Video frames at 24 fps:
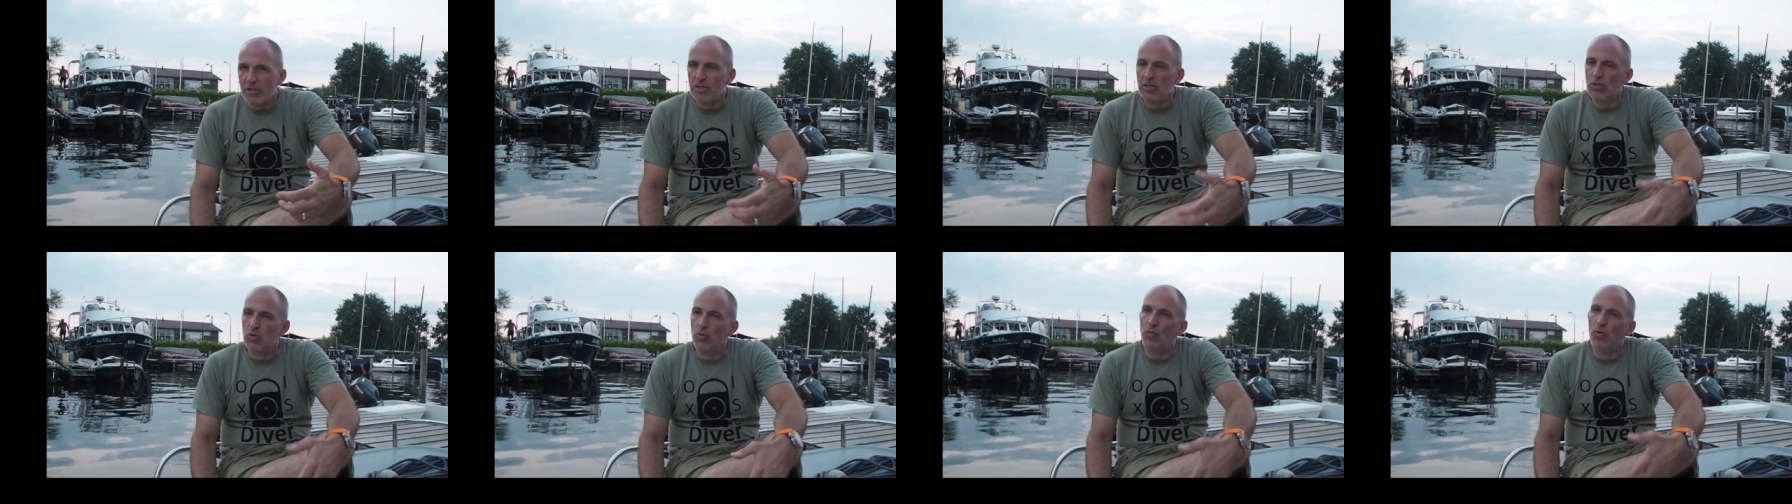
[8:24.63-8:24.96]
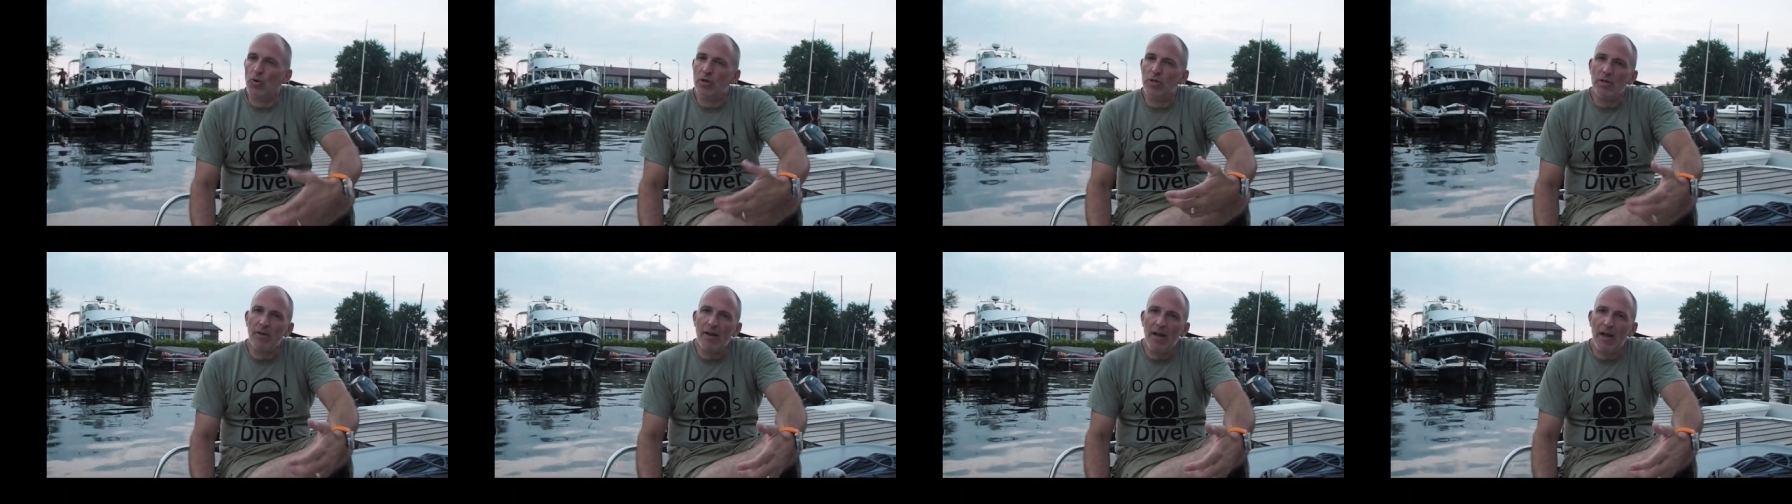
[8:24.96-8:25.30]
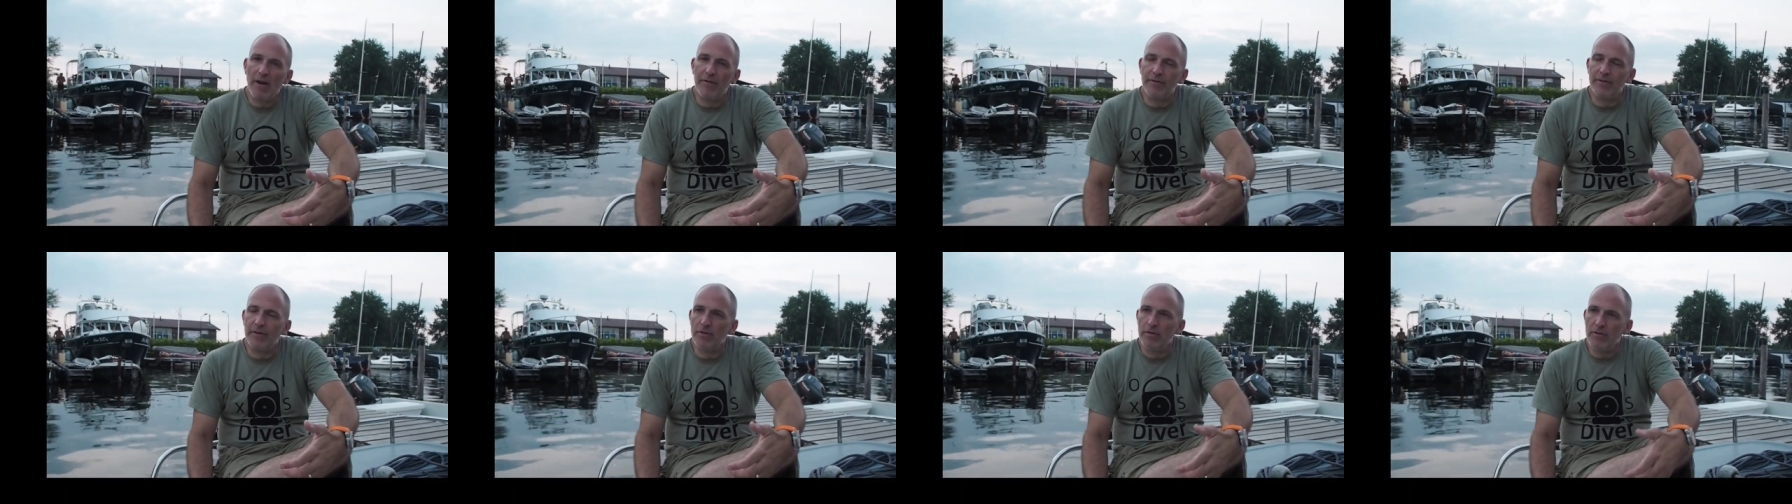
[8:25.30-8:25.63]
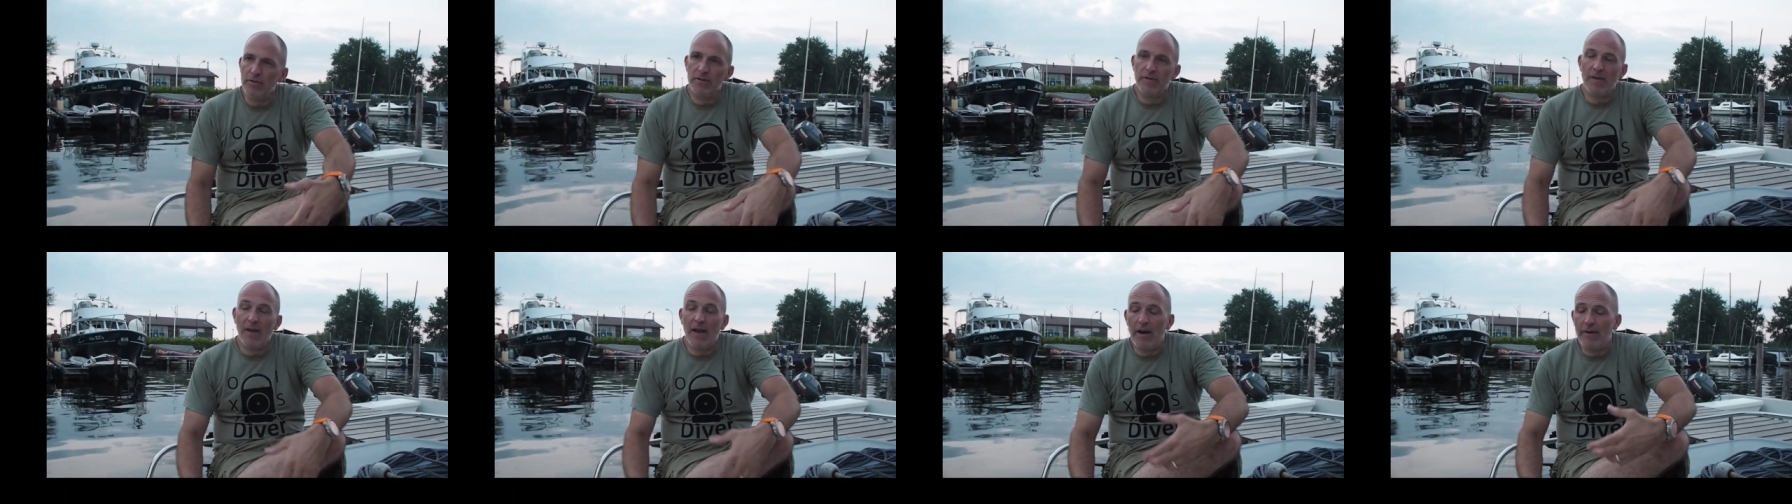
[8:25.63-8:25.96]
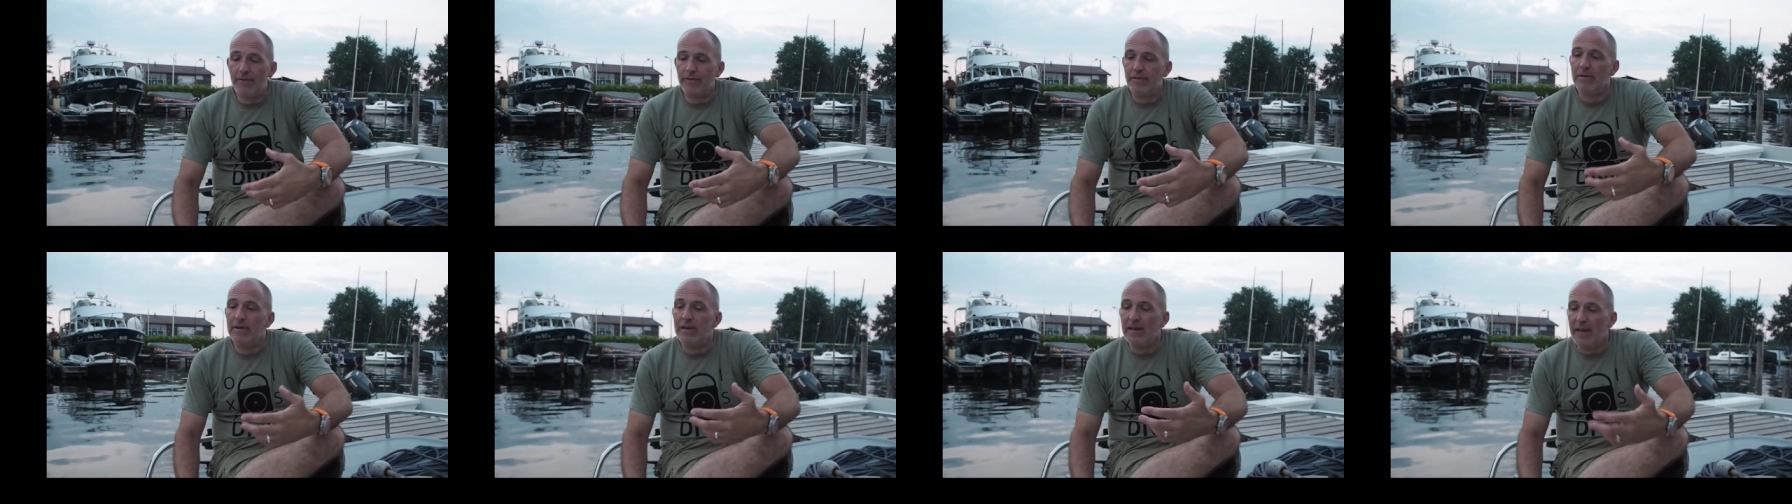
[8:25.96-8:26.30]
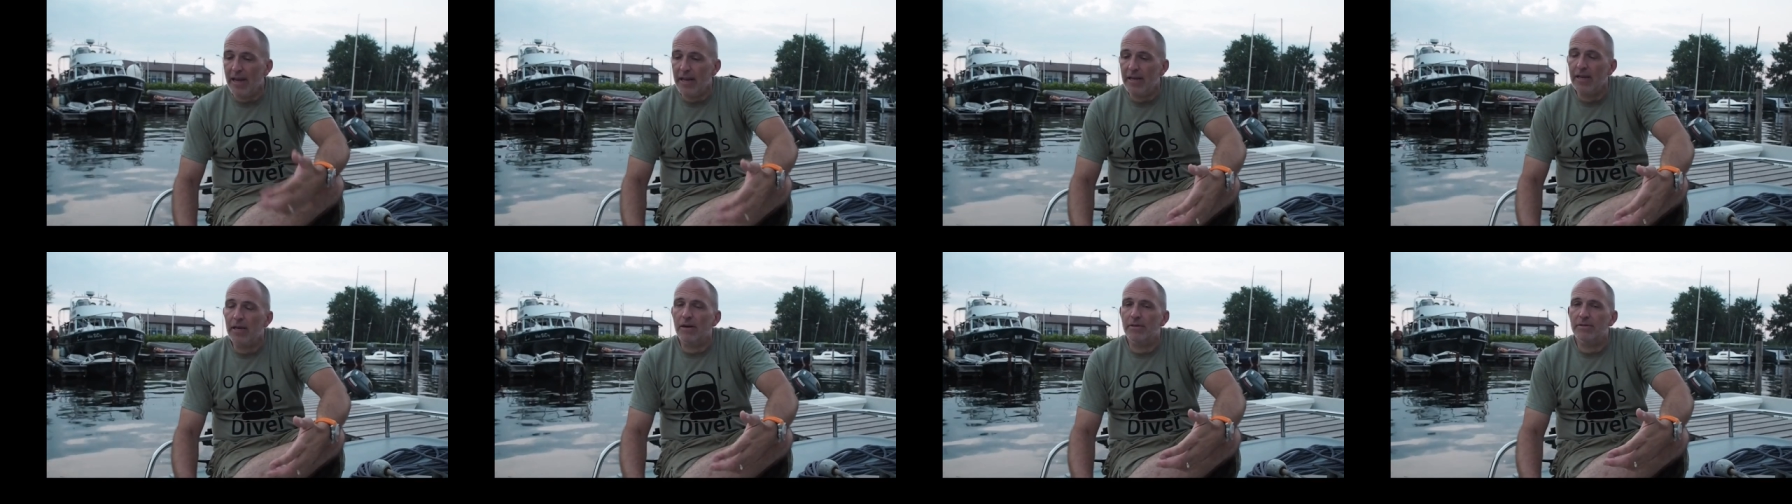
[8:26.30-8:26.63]
So what you have to do is you have to
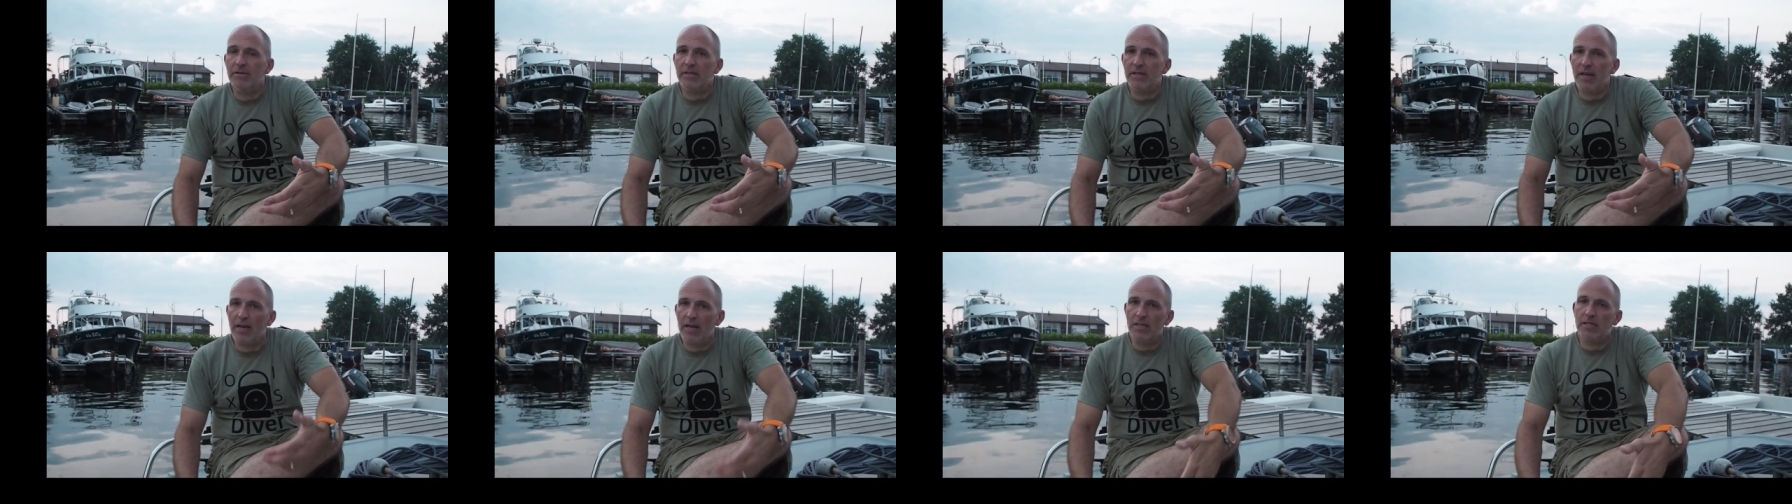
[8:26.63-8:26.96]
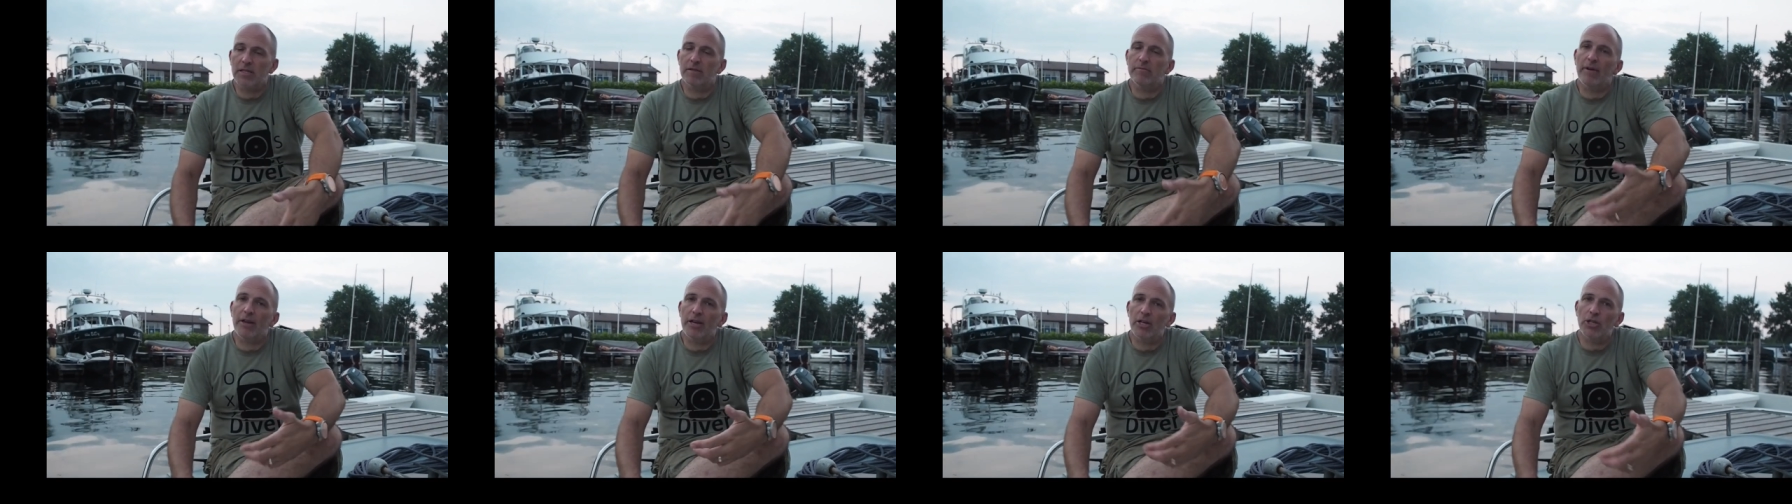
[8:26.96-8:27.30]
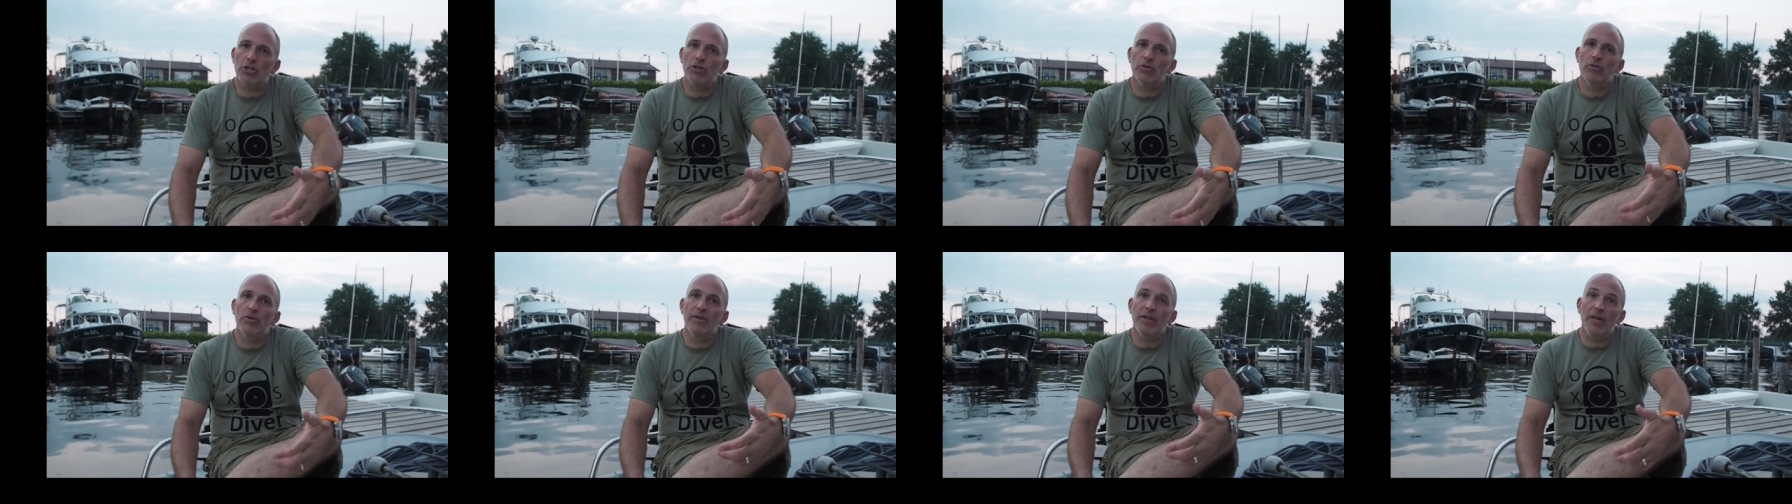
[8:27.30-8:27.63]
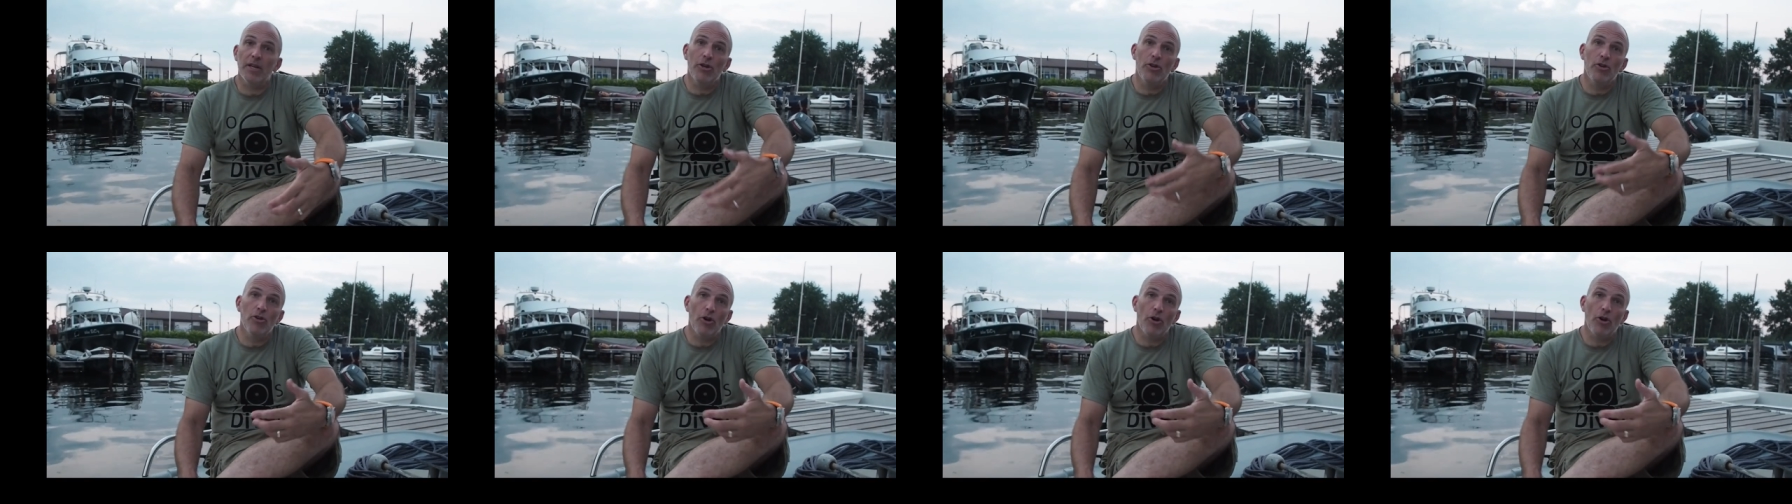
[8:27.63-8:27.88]
lay down your tanks and make sure they're